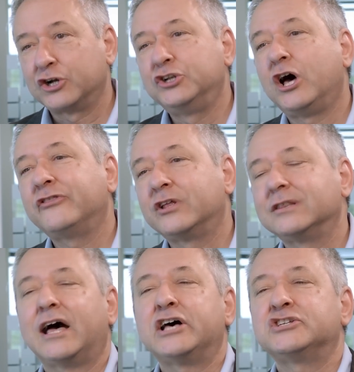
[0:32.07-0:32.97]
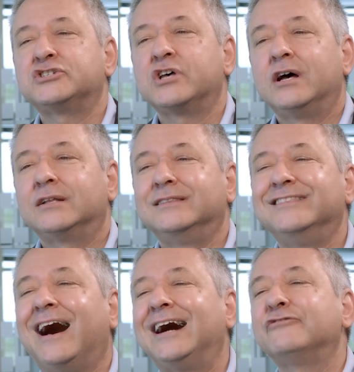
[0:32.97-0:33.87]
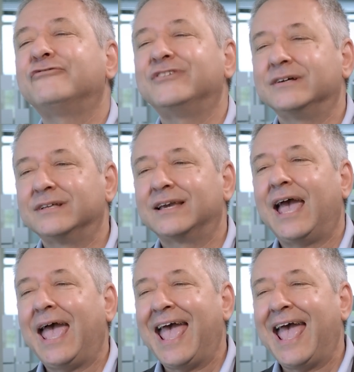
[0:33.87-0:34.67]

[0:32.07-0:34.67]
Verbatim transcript: nonetheless not feeling